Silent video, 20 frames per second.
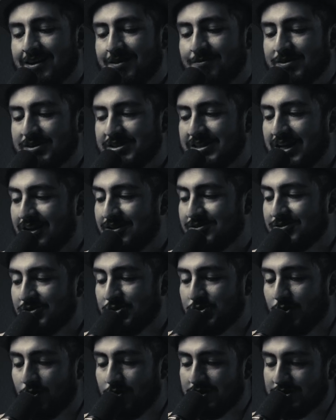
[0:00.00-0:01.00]
But shout out to
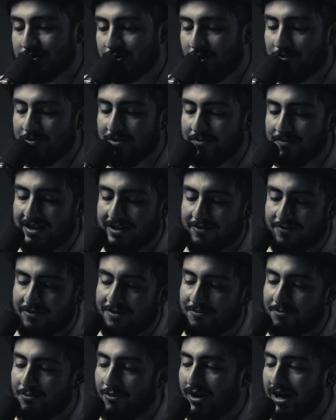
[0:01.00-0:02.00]
Jordan Turpin, man. What a
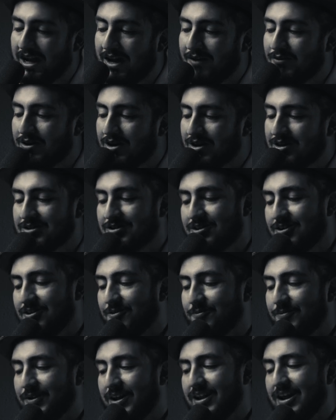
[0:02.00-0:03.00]
brave young girl,
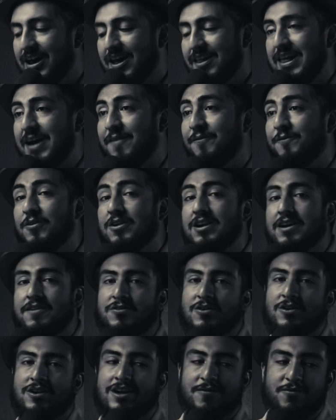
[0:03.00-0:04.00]
man. Yeah. That if
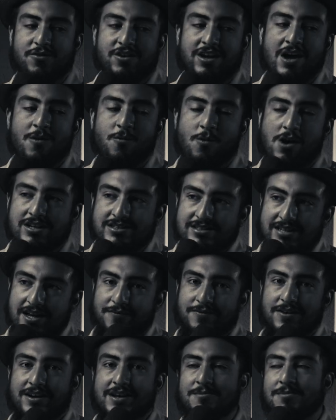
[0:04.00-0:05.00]
you can't watch that
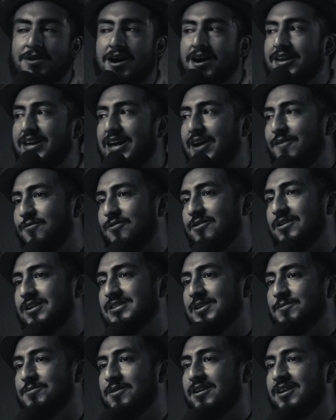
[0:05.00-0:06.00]
fucking body cam footage,
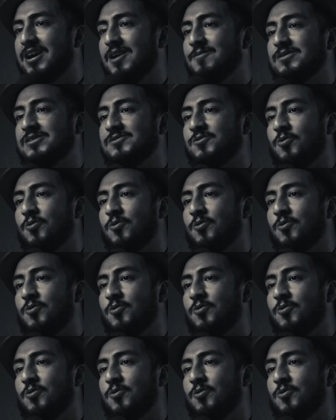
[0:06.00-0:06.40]
that body cam is